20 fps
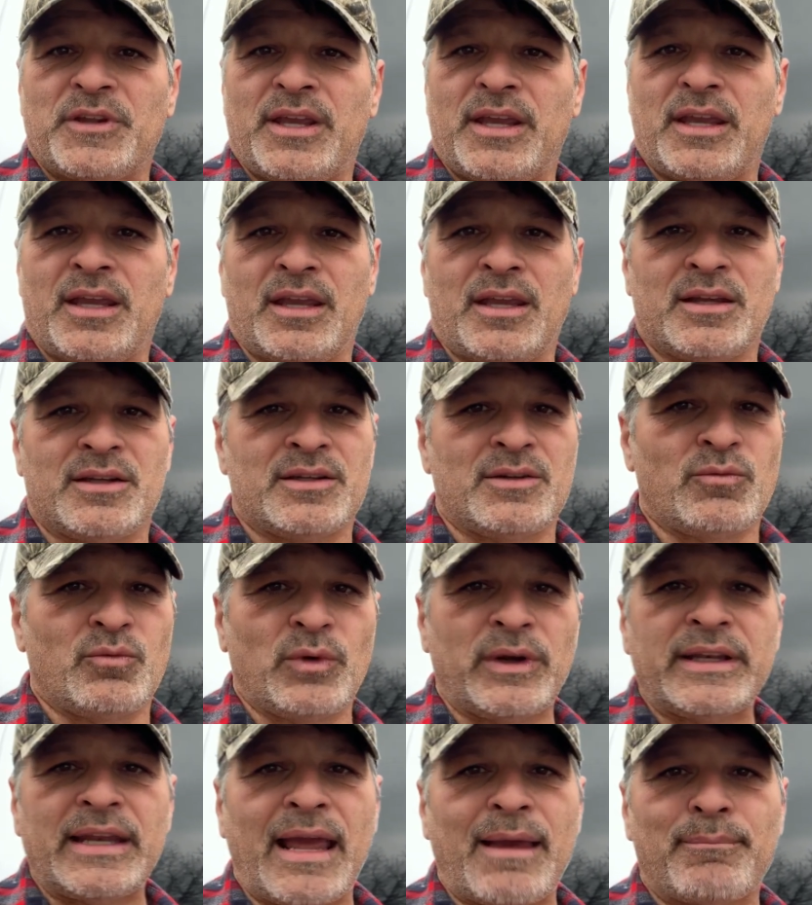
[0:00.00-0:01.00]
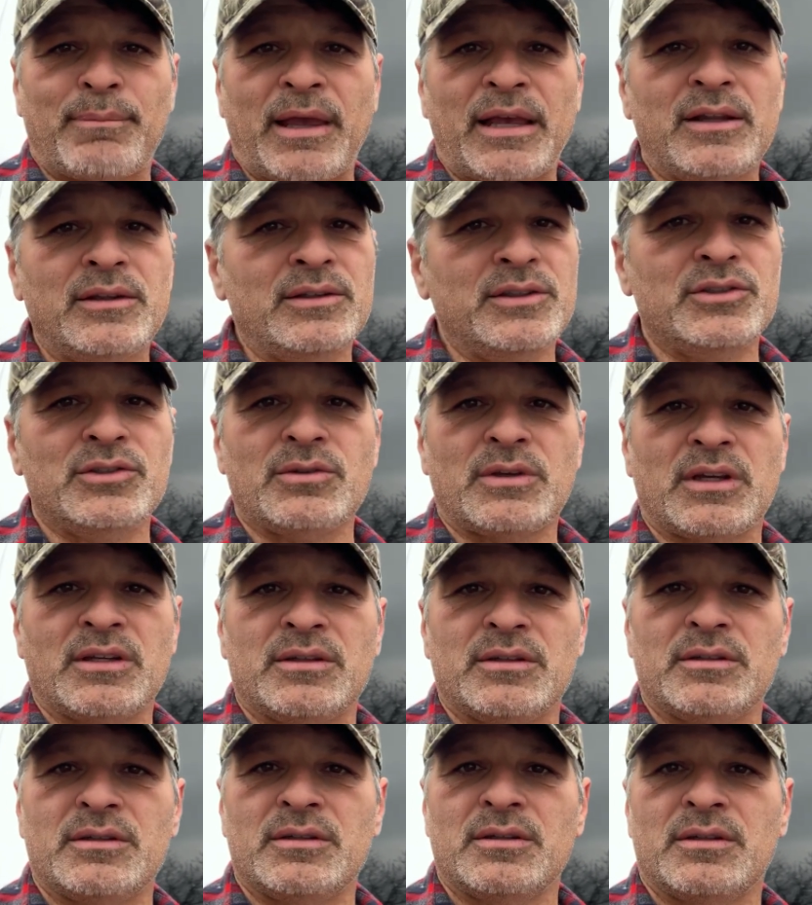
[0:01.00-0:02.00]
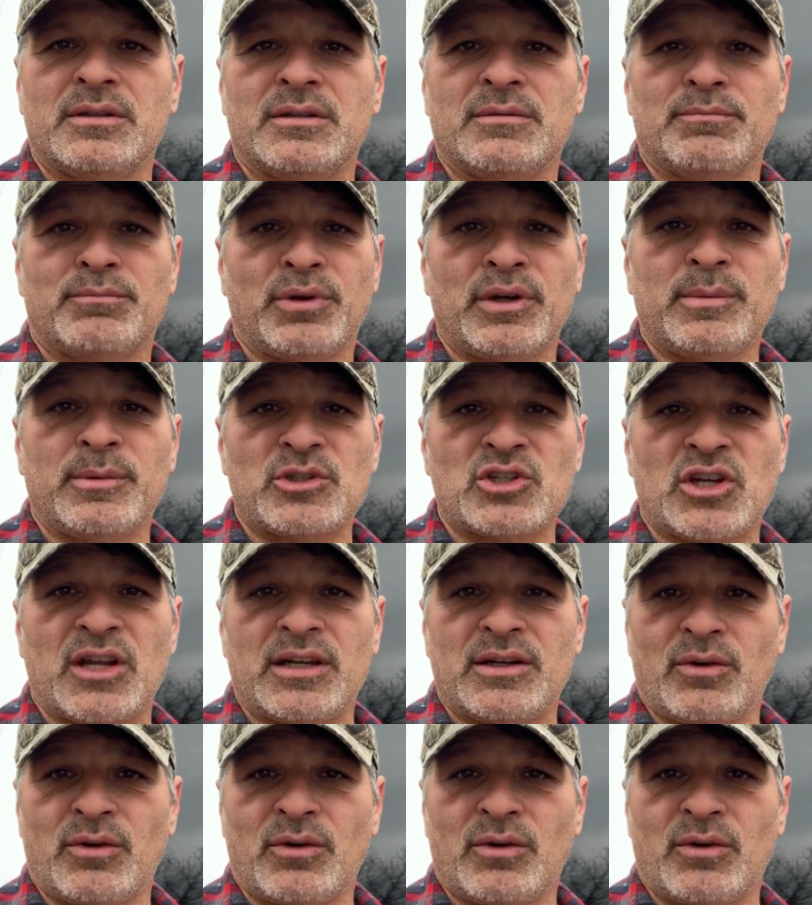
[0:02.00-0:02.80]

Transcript: and ring that bell and you can pretty much get